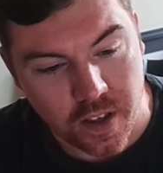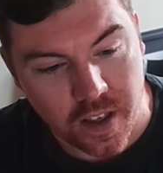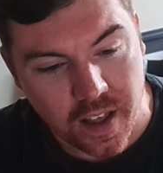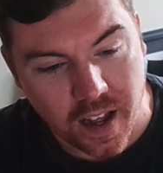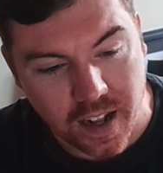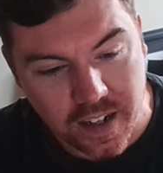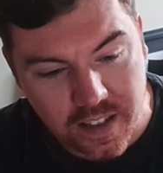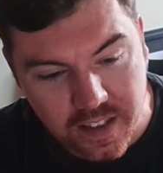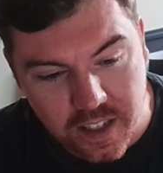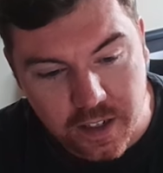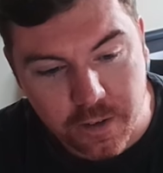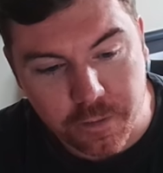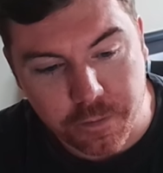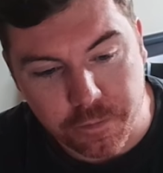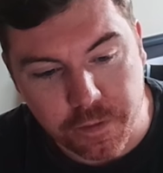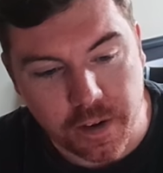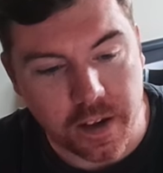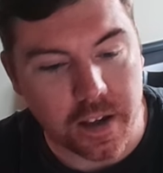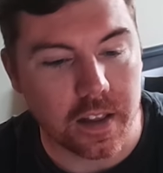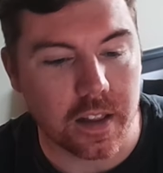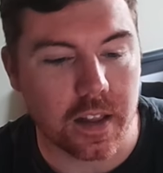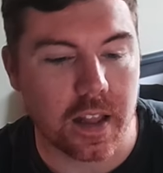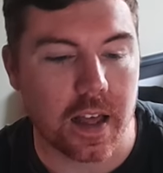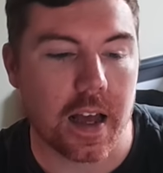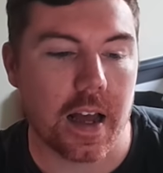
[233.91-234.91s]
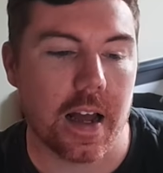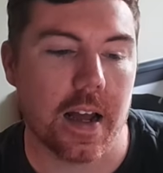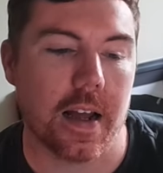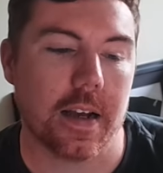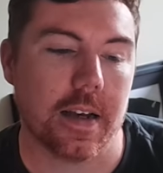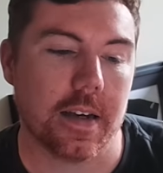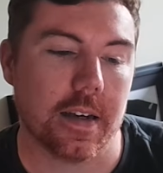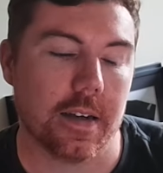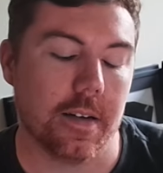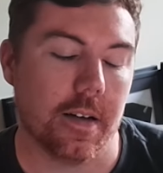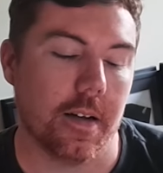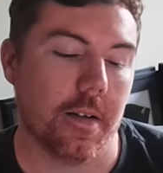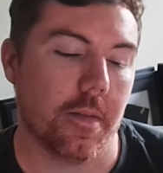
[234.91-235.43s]
I did feel
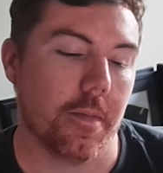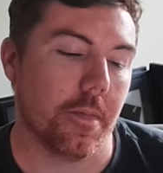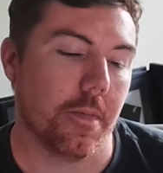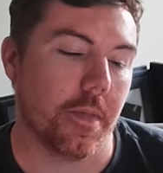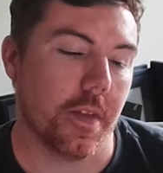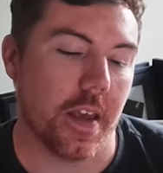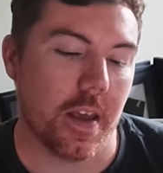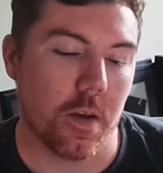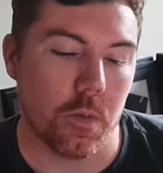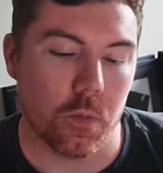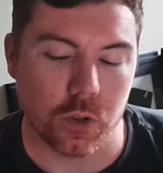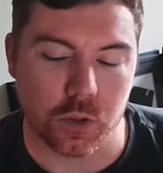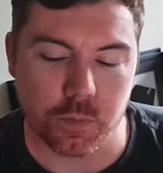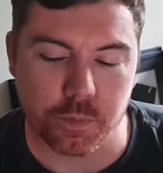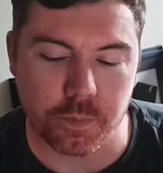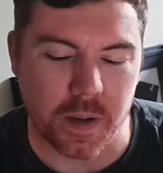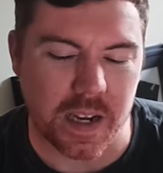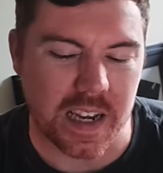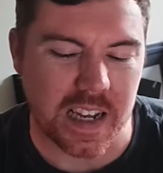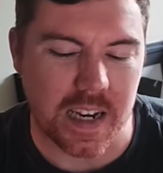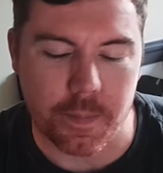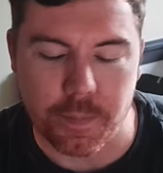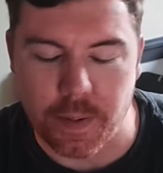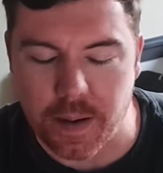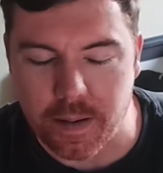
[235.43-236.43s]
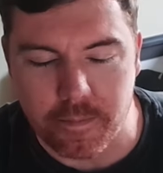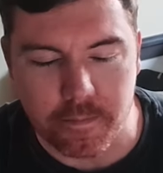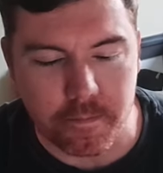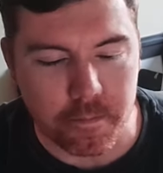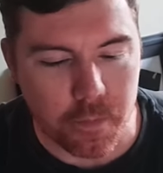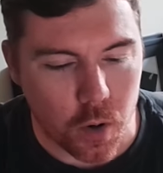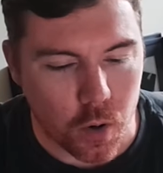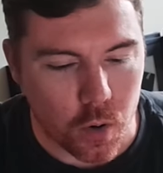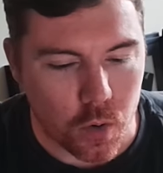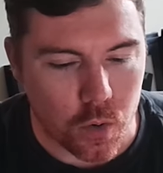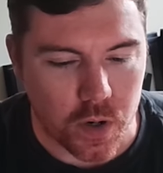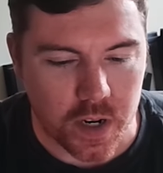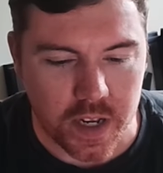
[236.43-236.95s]
like he was being a bit
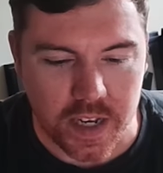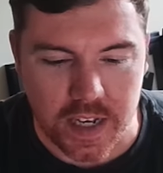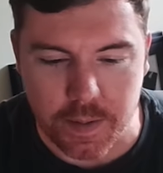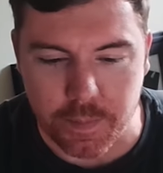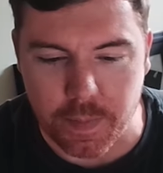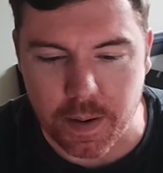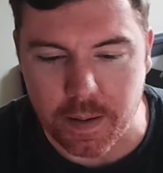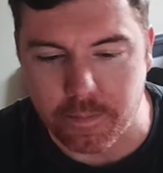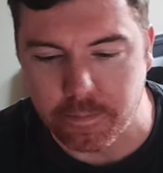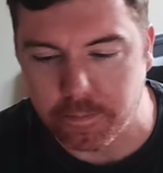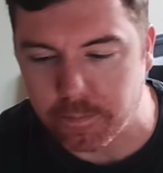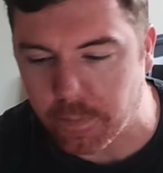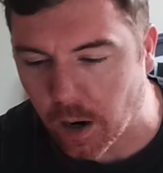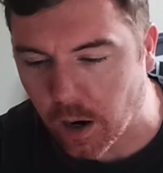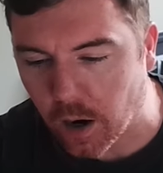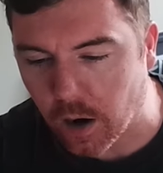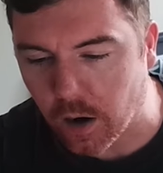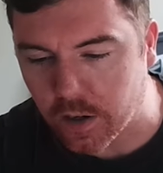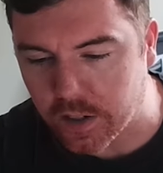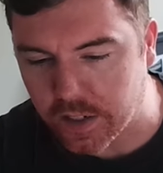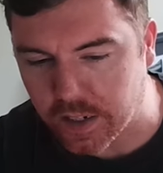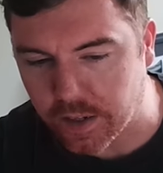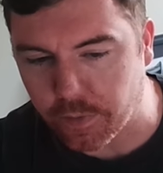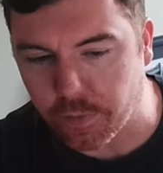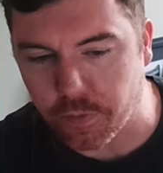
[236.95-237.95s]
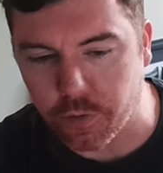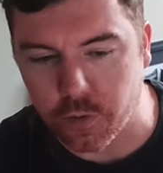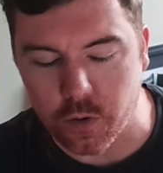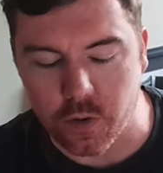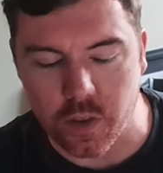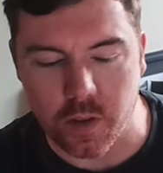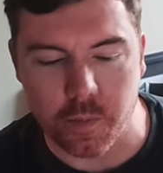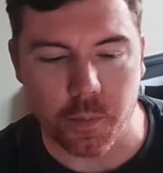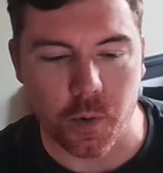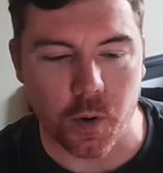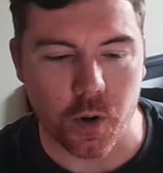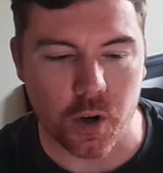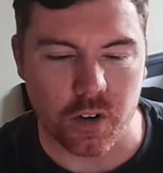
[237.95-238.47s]
moody and a bit mardy through the
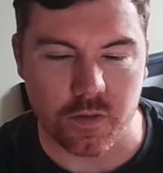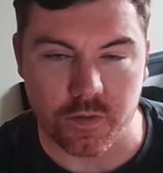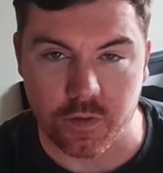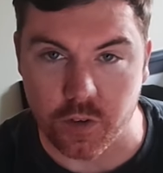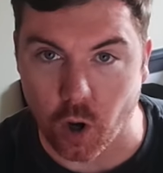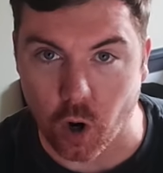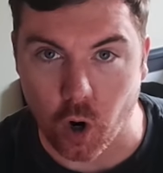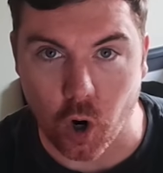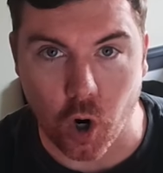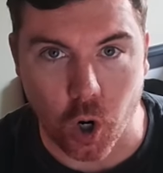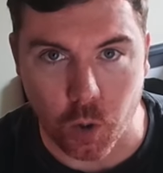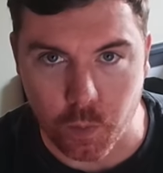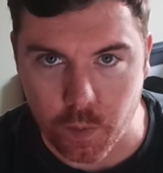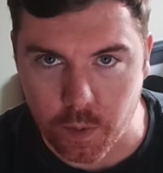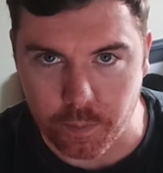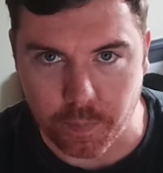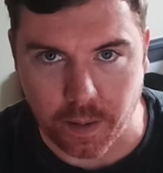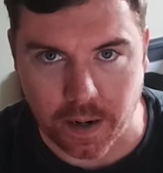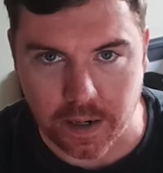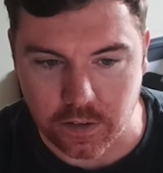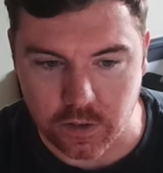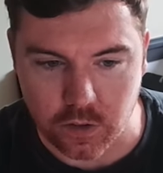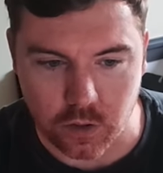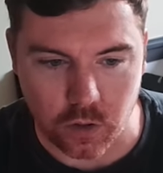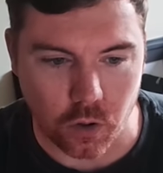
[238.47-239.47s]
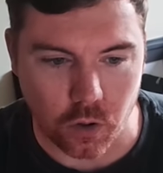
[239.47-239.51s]
move, not coming back to